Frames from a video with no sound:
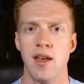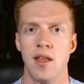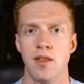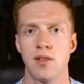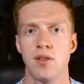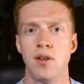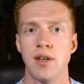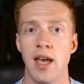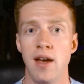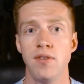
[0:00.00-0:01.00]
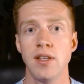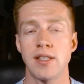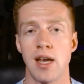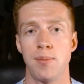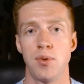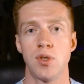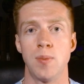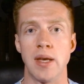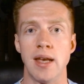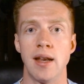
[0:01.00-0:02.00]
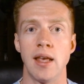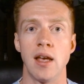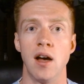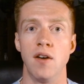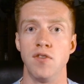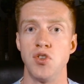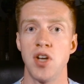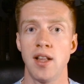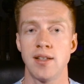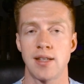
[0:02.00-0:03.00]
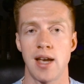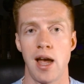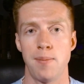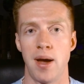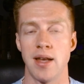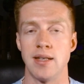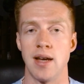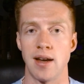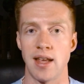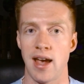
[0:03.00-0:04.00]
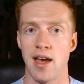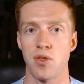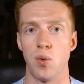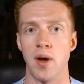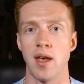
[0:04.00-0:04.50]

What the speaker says: The song heavily samples the beginning of Jealous Guy by Donny Hathaway,